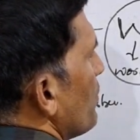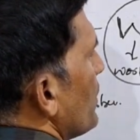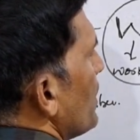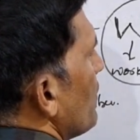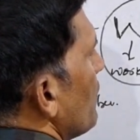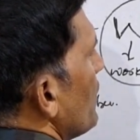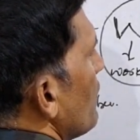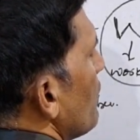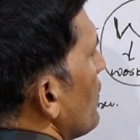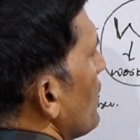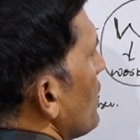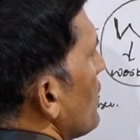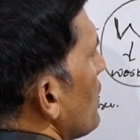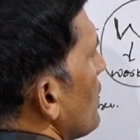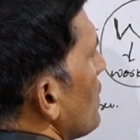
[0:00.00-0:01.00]
PV
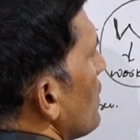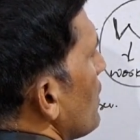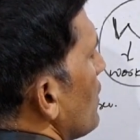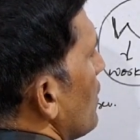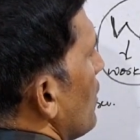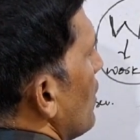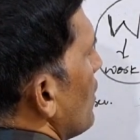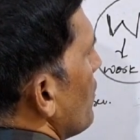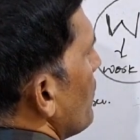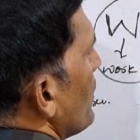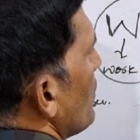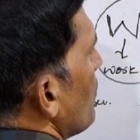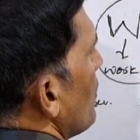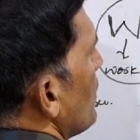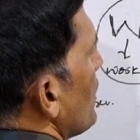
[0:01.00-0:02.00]
work, or
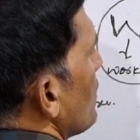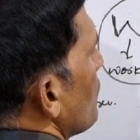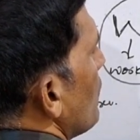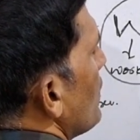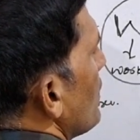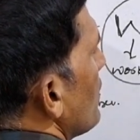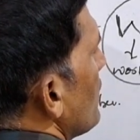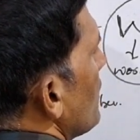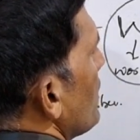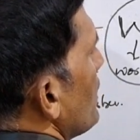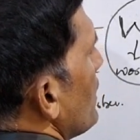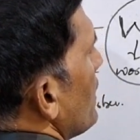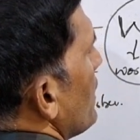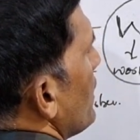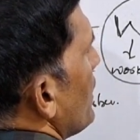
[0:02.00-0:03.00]
we call it as what?
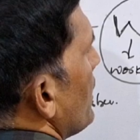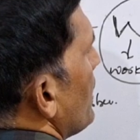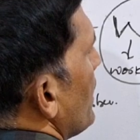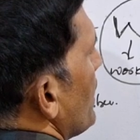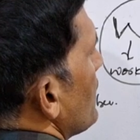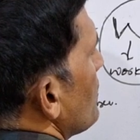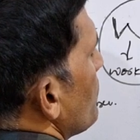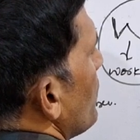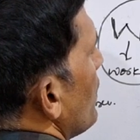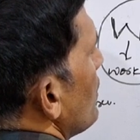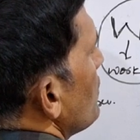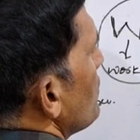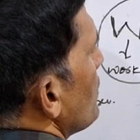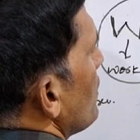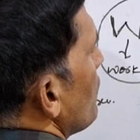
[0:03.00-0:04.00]

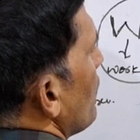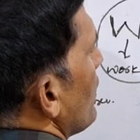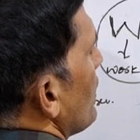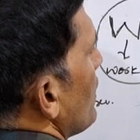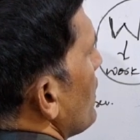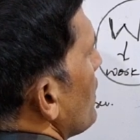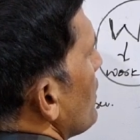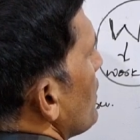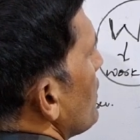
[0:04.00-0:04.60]
Expansion work.